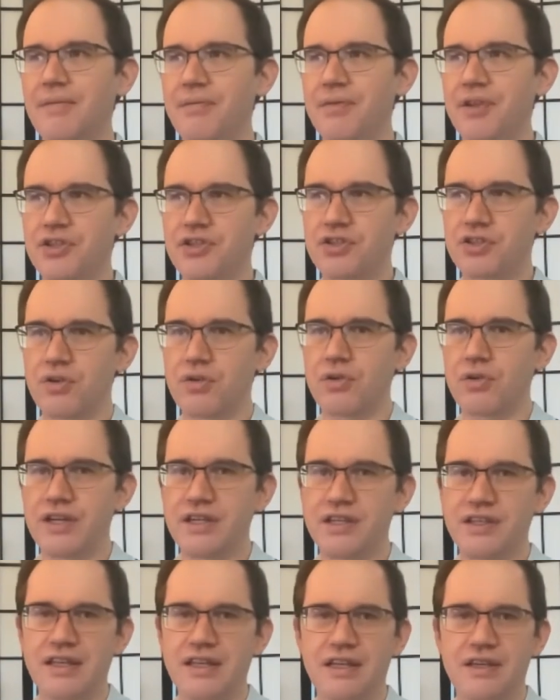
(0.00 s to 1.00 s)
the
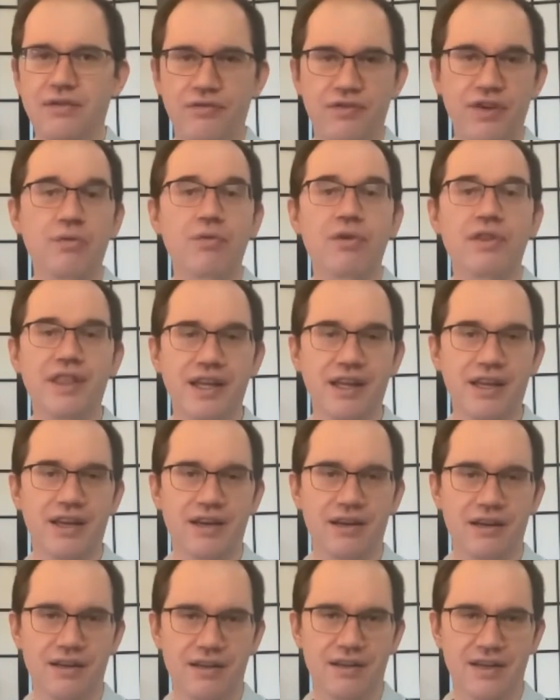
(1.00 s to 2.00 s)
stories need to fit
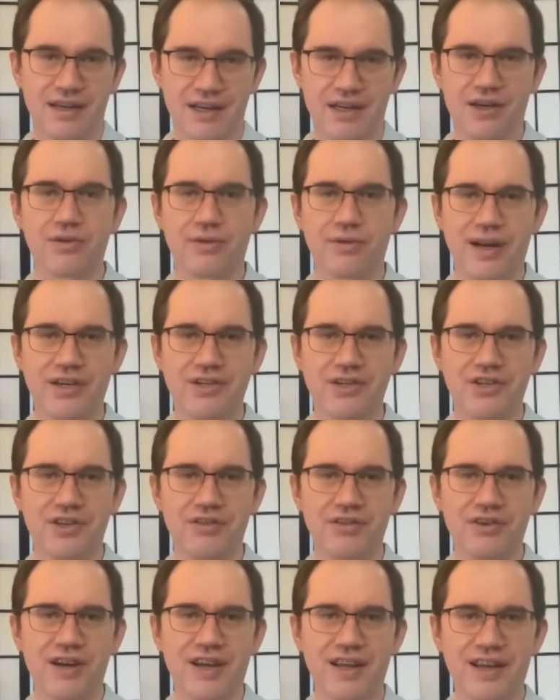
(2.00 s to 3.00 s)
within an
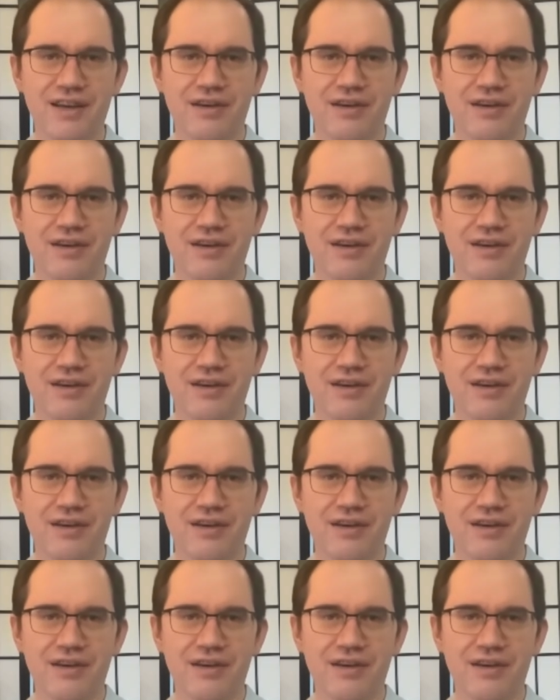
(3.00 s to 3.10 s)
iteration, right?